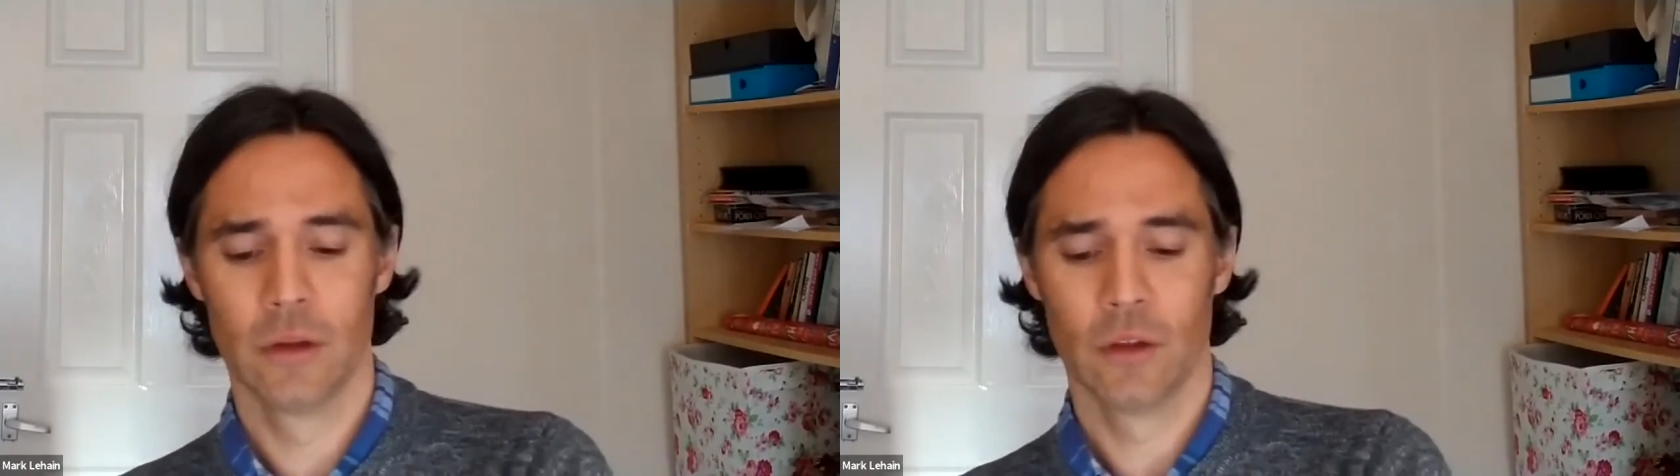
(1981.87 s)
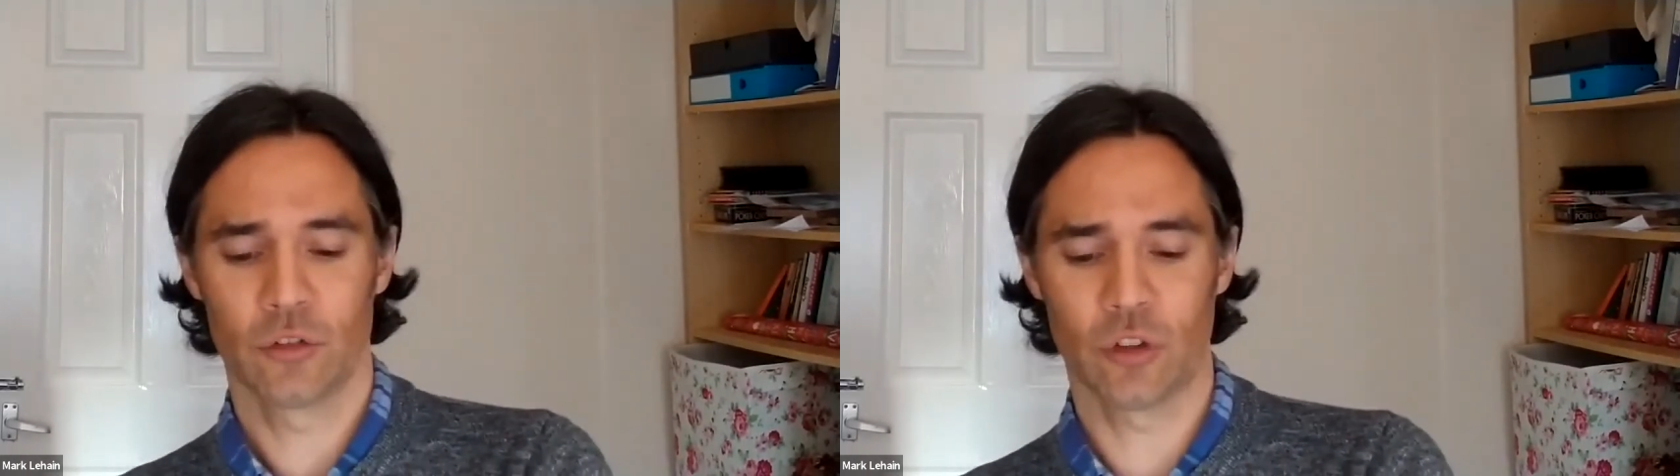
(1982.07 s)

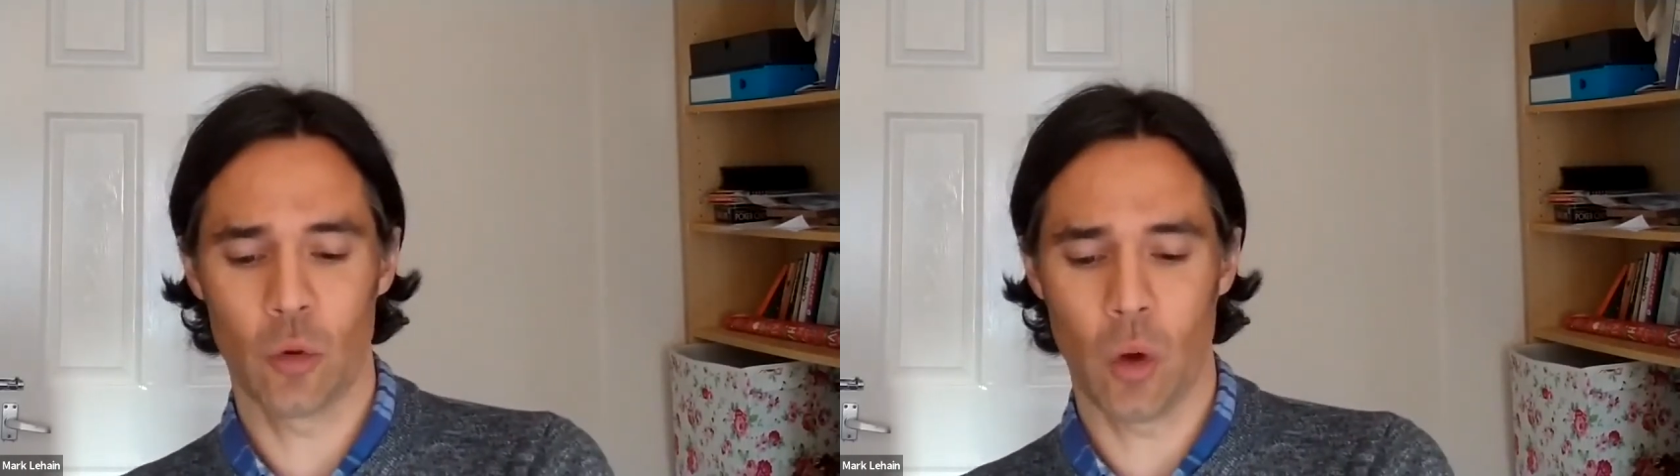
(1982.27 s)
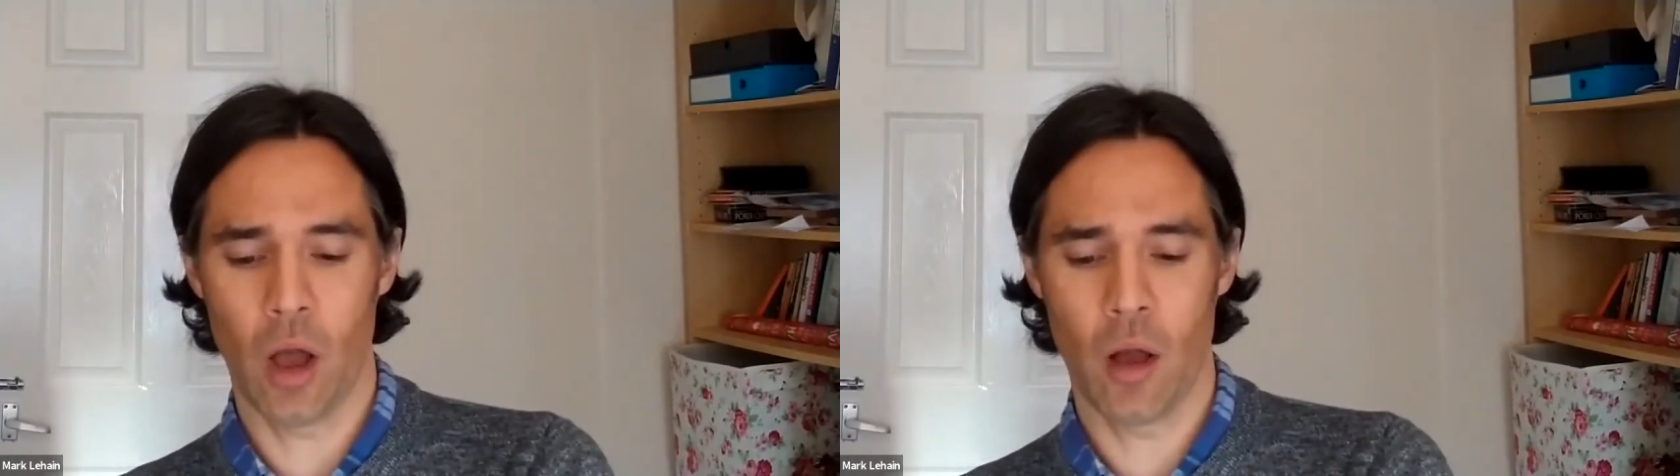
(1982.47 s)

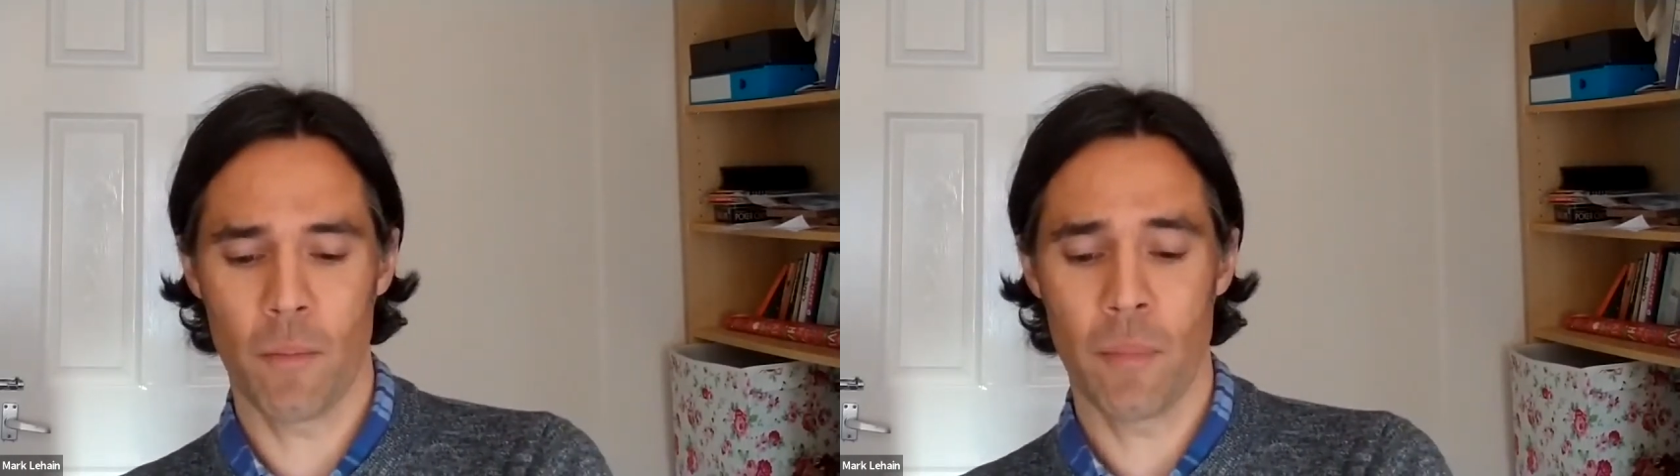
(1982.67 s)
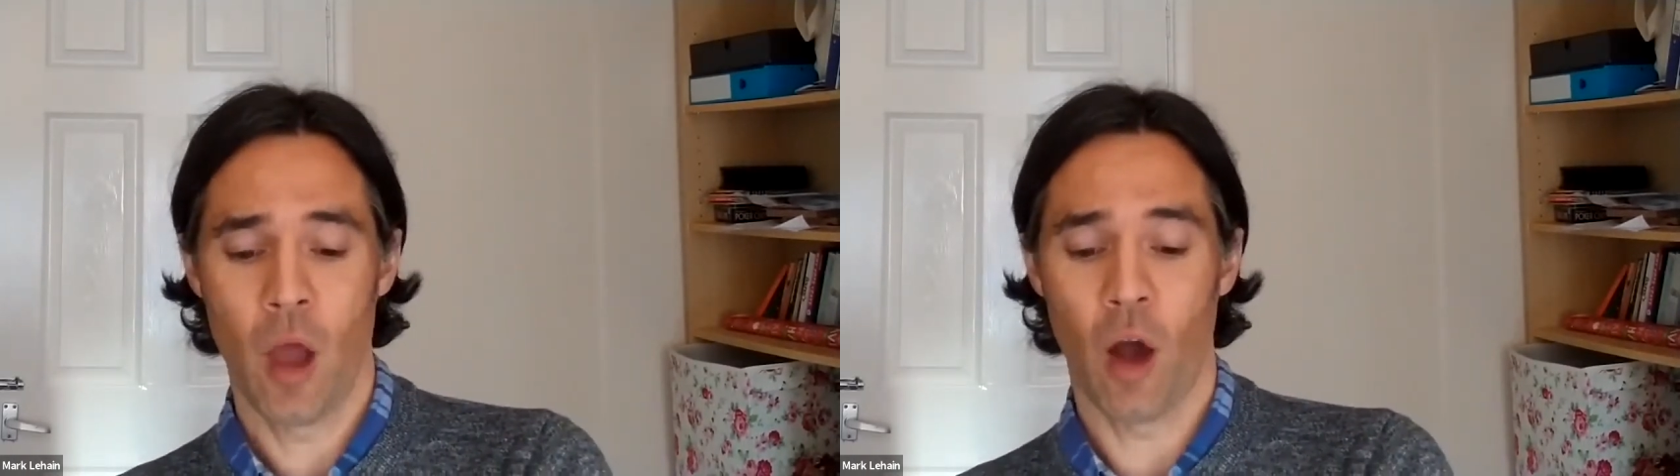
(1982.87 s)
So
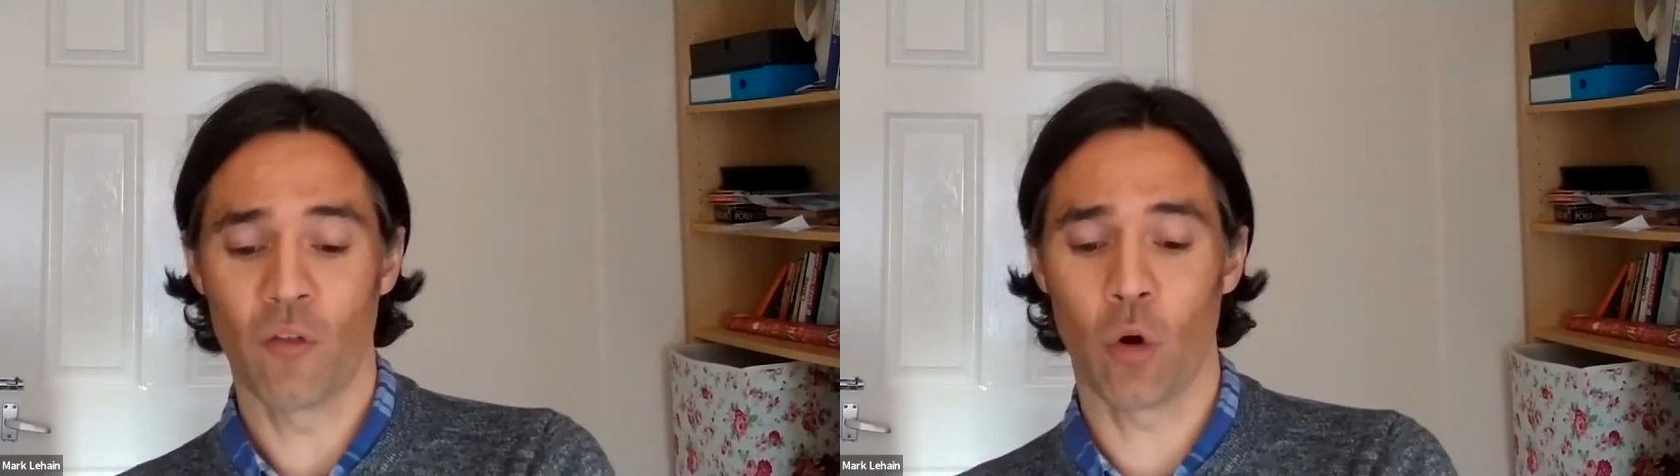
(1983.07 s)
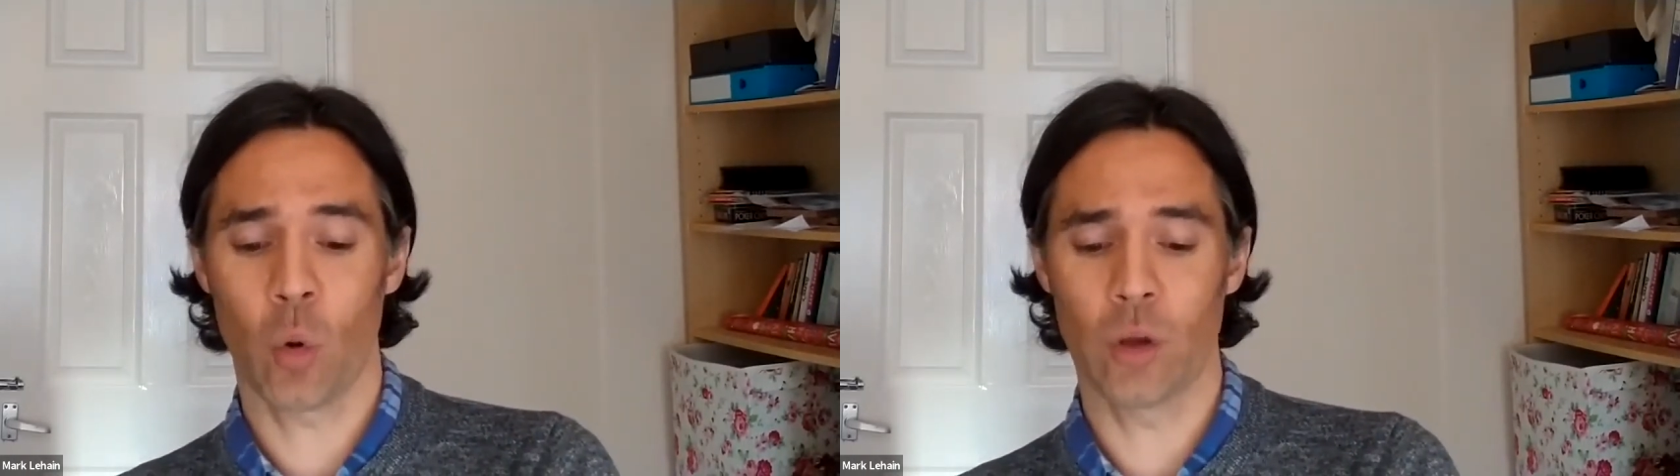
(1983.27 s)
I've
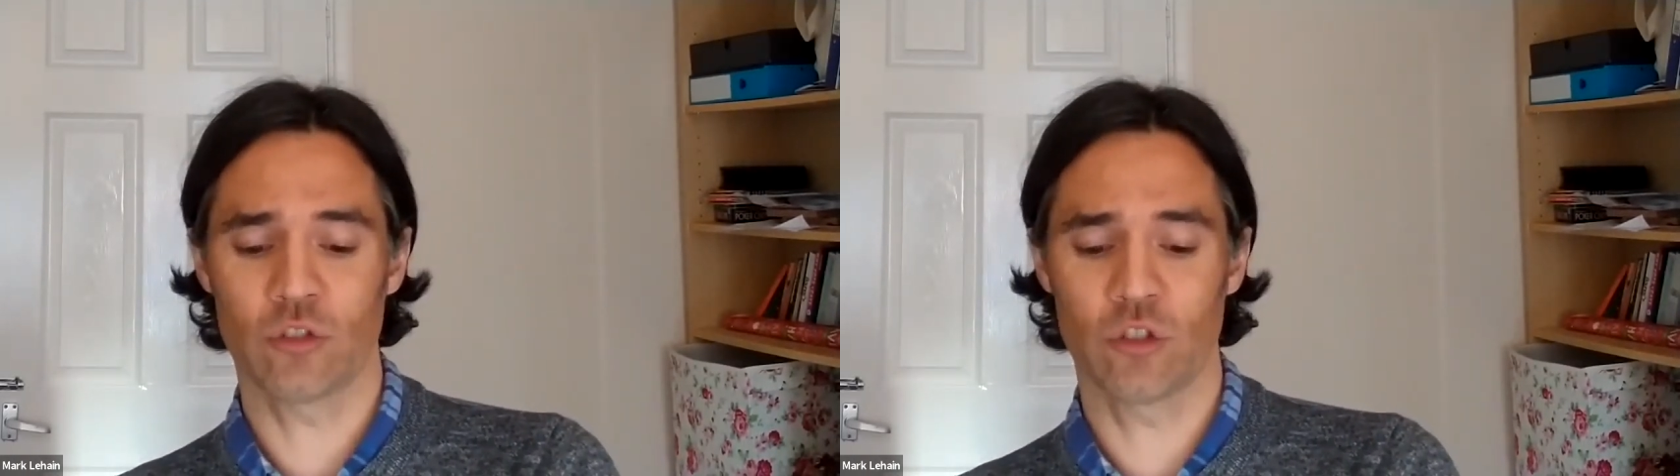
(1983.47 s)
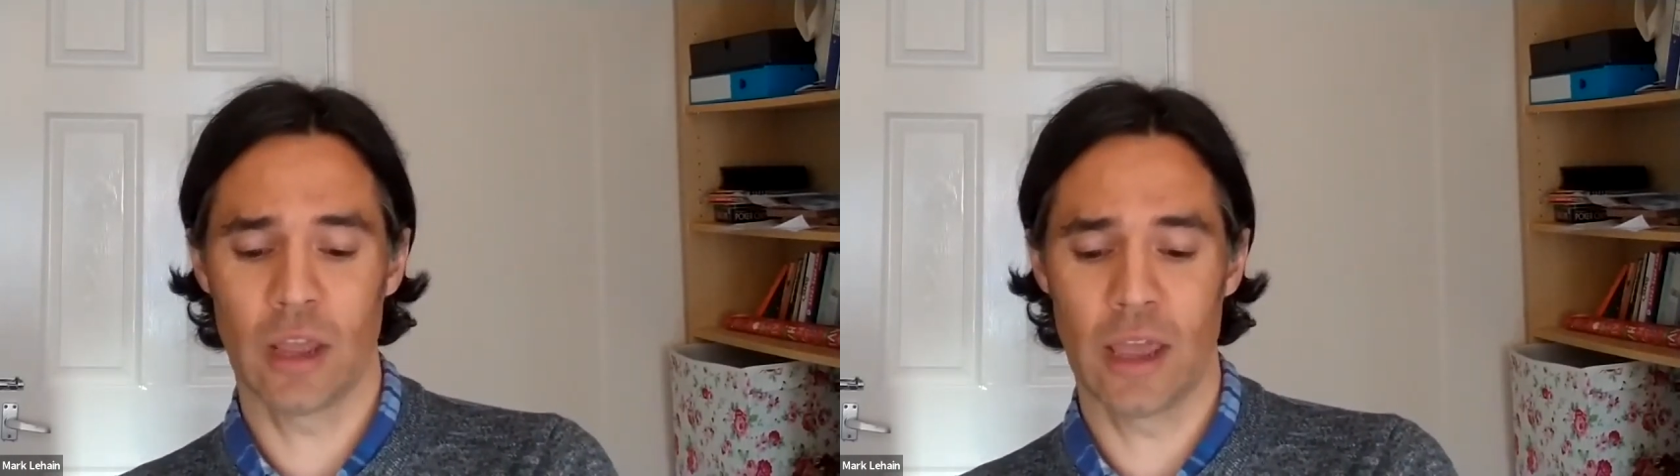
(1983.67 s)
got a
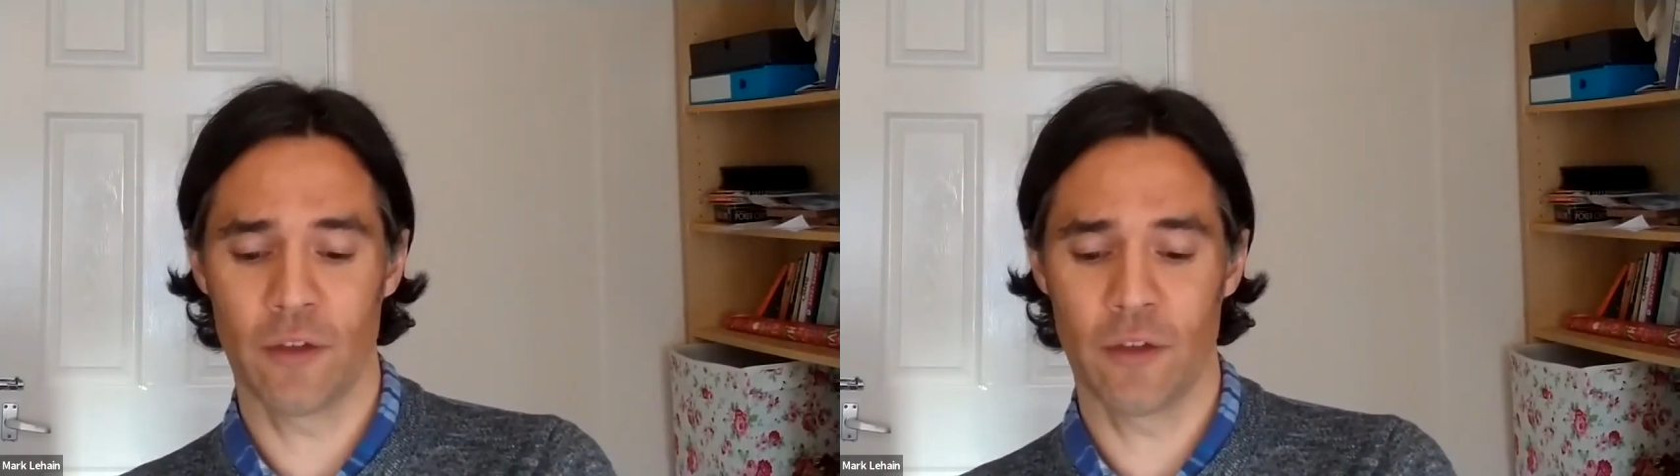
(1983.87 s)
question here